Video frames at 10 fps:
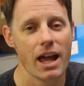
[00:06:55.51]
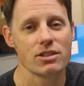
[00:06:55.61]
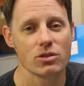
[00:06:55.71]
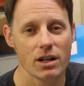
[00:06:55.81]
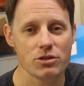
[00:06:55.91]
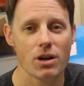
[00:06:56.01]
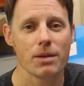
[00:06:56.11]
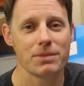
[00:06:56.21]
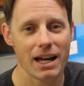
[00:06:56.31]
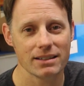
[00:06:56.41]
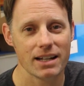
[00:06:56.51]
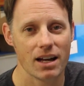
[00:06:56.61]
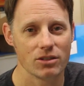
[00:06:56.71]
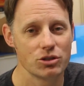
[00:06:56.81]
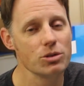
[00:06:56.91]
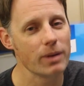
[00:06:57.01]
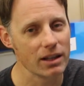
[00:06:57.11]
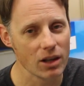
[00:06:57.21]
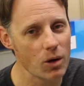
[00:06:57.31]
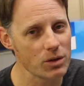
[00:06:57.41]
and so I dropped that down to my
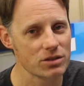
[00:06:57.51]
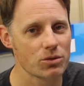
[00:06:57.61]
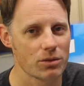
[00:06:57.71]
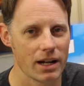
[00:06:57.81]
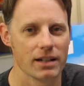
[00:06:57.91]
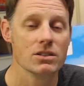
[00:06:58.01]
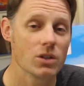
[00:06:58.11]
lowest rate.